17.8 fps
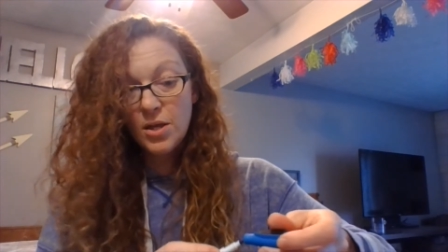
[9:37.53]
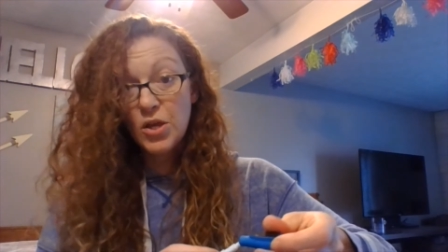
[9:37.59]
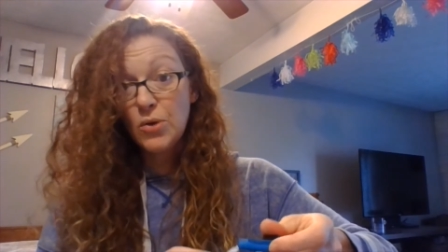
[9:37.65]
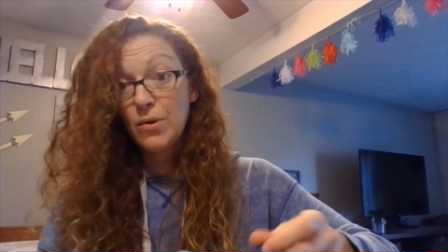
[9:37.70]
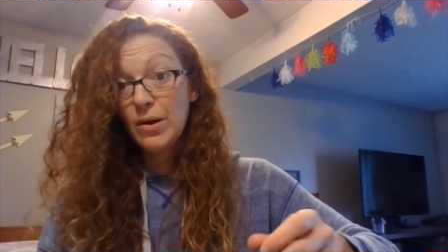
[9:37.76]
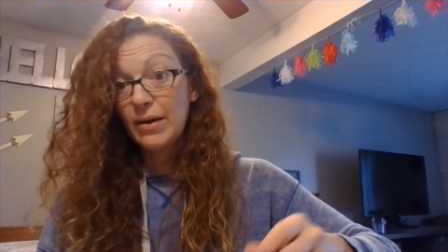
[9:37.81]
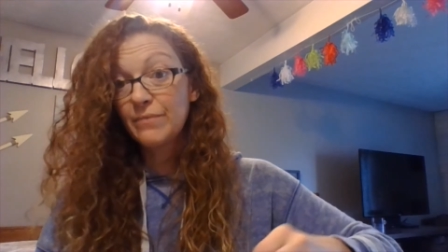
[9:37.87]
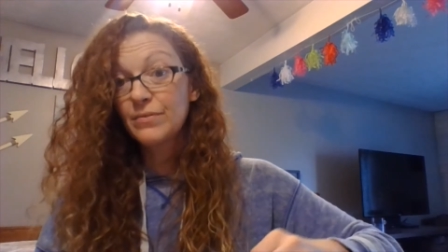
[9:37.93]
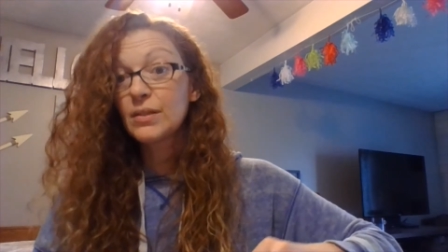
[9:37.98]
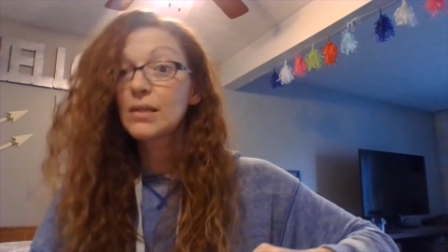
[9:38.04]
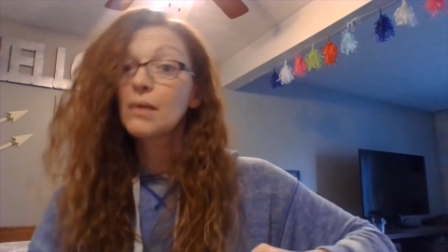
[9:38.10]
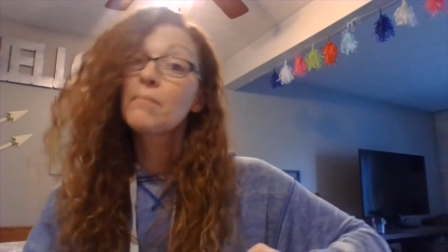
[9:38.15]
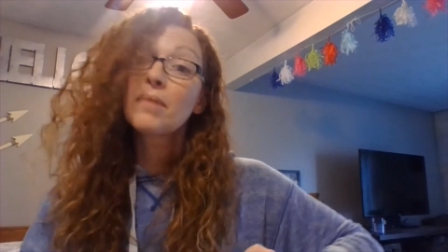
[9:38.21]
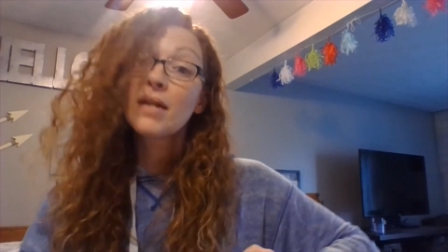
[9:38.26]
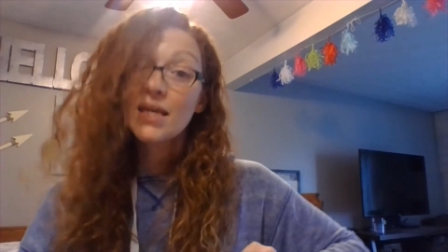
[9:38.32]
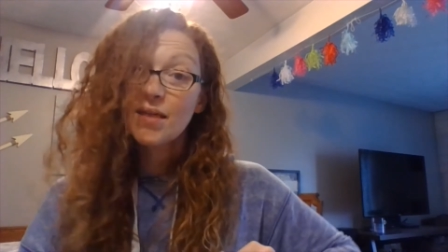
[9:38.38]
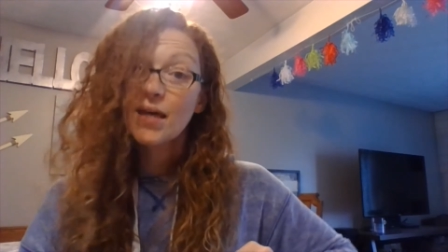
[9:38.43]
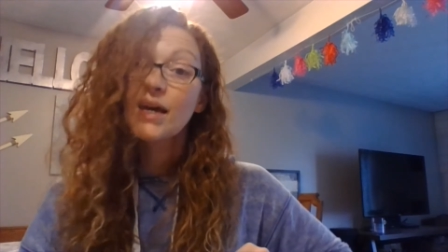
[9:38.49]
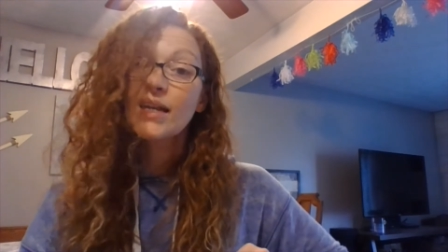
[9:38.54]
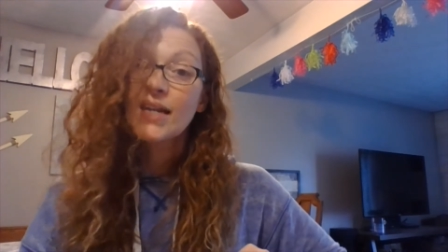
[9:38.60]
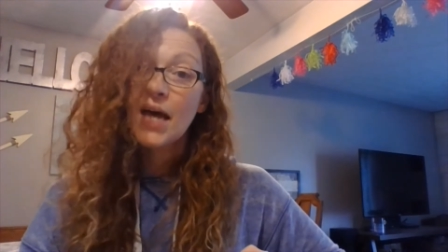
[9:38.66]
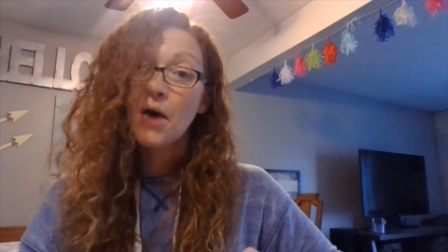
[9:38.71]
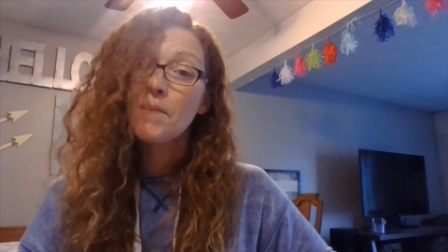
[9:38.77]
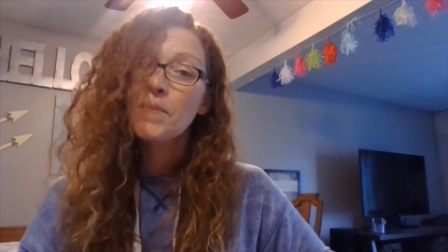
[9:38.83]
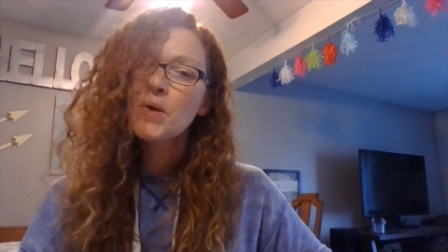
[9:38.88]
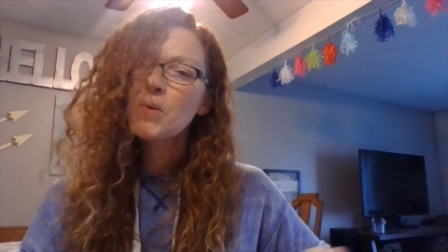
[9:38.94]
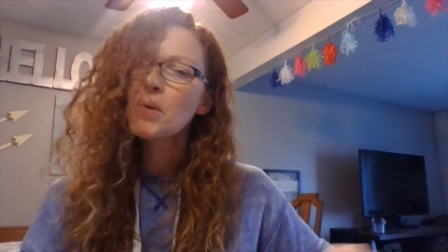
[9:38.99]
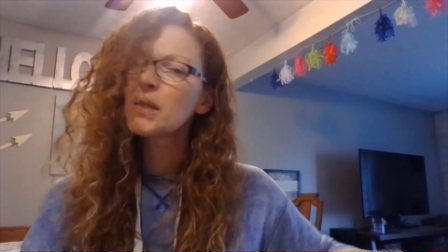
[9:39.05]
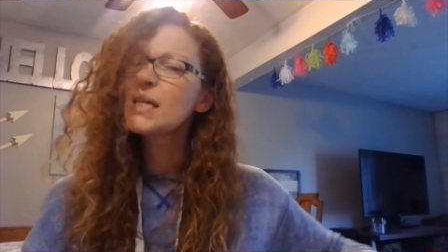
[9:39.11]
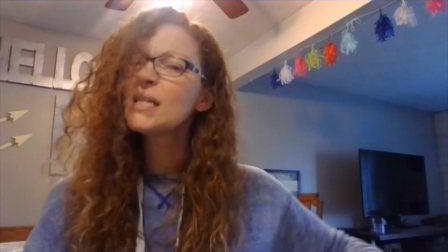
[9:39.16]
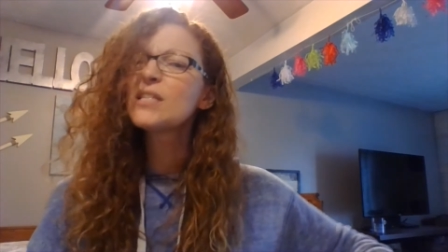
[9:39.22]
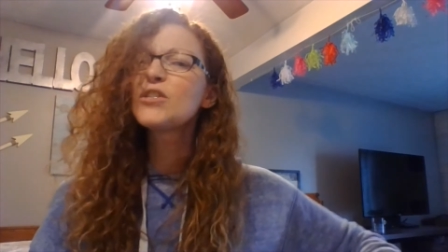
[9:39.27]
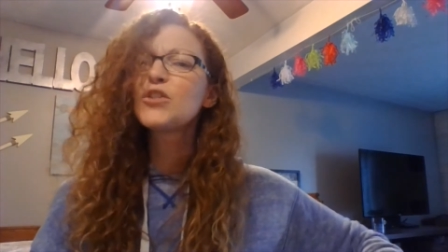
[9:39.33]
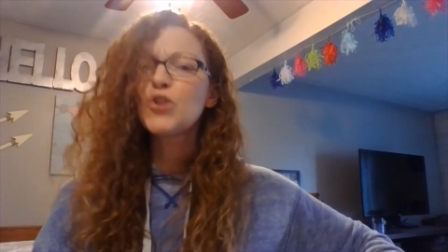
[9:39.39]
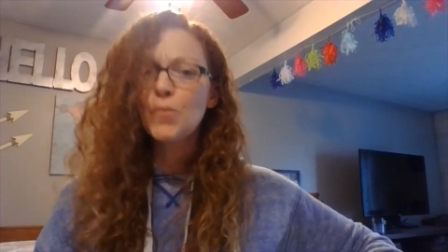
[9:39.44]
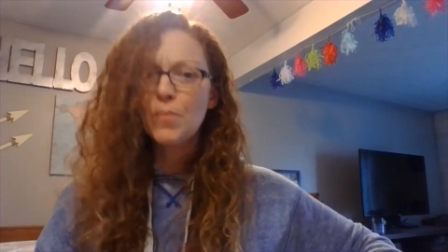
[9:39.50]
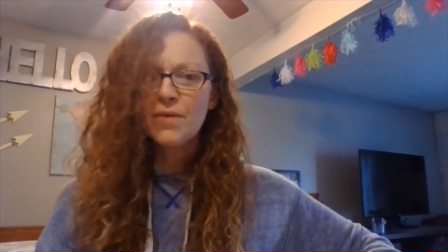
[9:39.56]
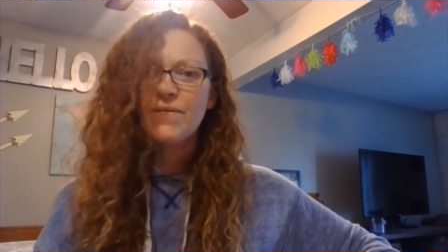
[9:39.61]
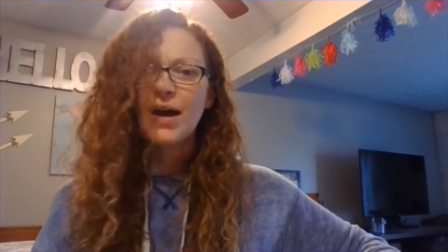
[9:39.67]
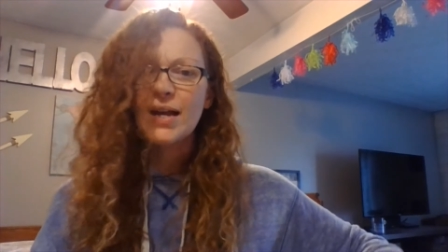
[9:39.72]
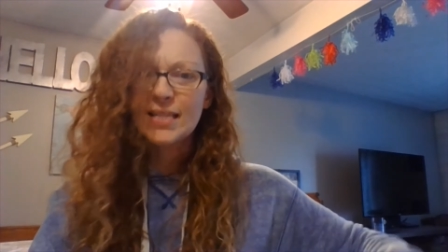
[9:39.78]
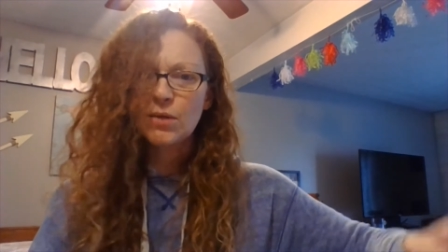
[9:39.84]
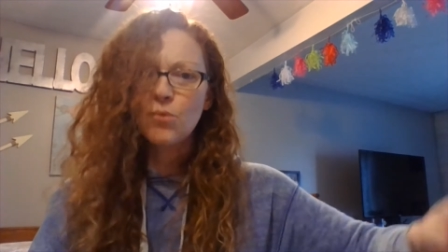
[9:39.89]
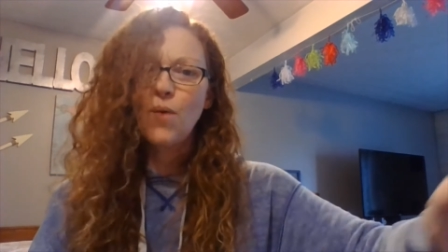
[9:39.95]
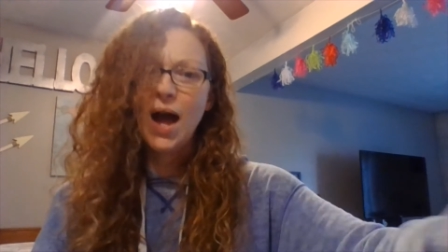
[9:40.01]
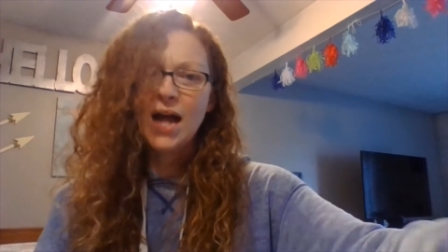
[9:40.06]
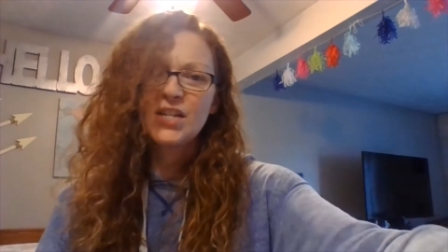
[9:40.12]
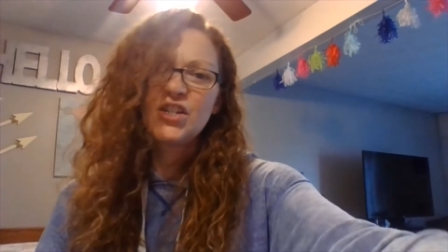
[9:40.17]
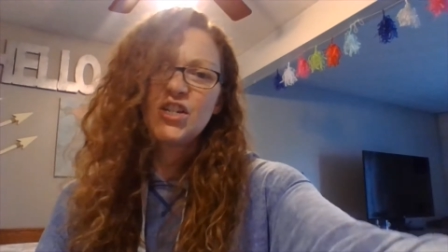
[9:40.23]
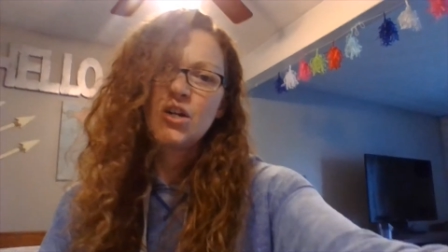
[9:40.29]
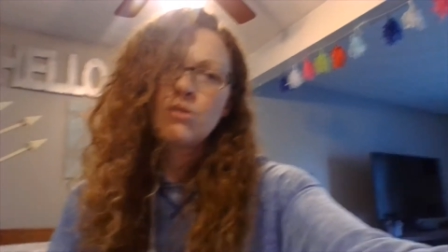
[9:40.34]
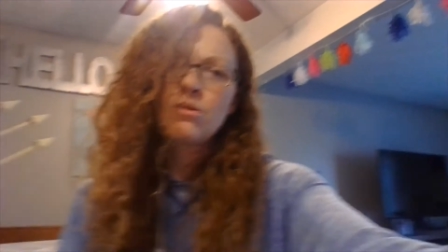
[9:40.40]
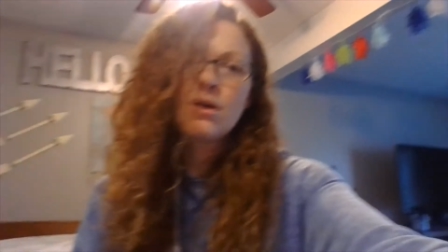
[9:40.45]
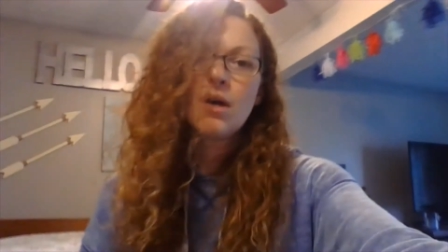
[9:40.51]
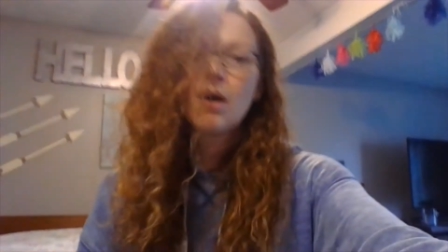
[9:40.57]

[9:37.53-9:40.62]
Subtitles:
you have somebody that can help you, or at least supervise and watch you